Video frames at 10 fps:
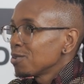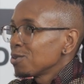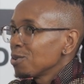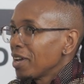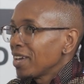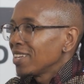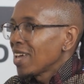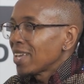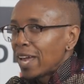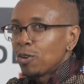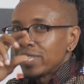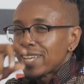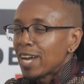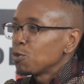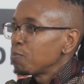So I know it's
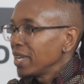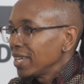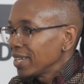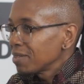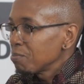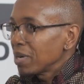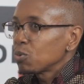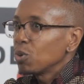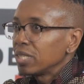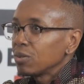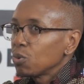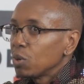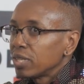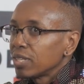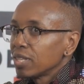hard to pin it, but what
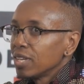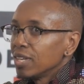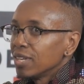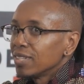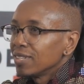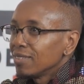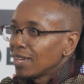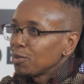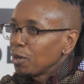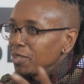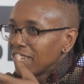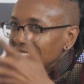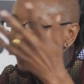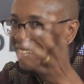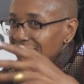that's why you
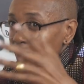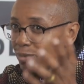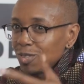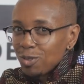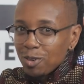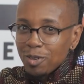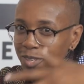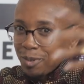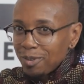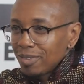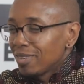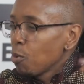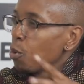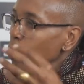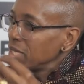say at times, you know,
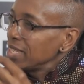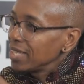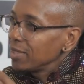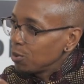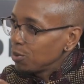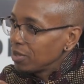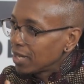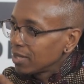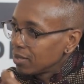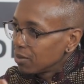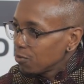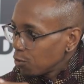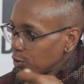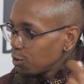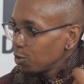what is it though that
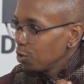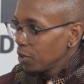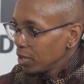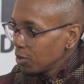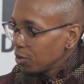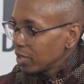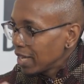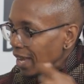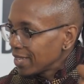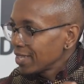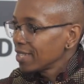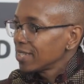for you, you'll get?